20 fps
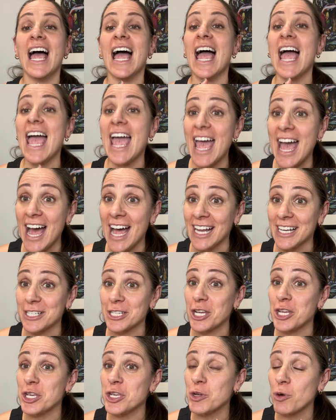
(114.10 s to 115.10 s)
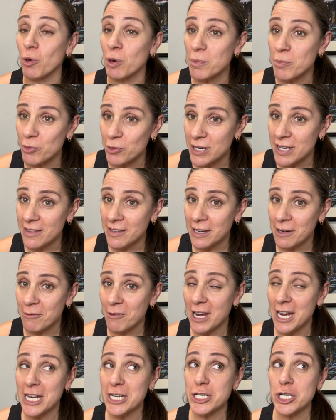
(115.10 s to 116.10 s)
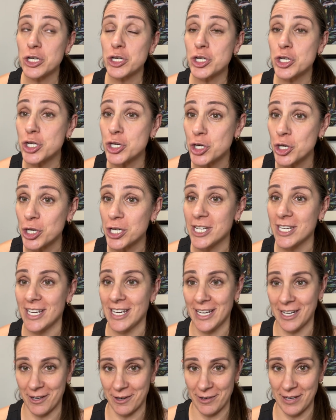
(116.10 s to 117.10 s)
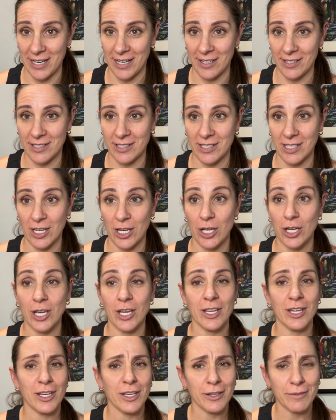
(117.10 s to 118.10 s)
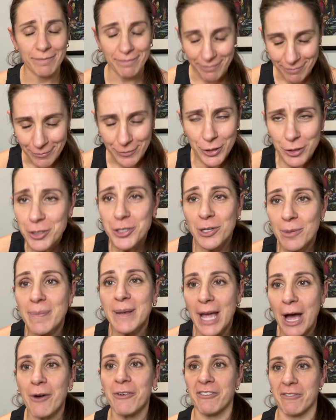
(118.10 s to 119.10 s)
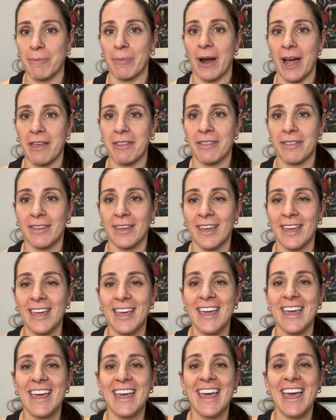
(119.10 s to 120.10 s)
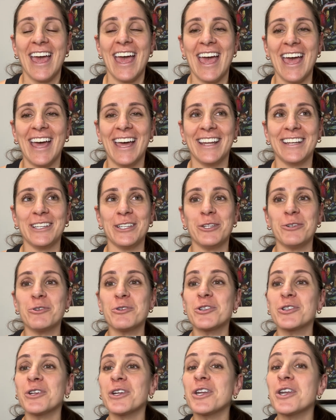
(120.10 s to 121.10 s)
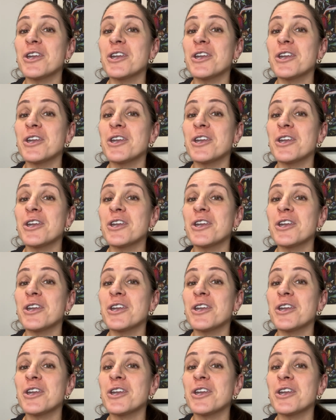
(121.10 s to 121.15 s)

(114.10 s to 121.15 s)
And your breathing rate should increase. You should be out of breath, and you should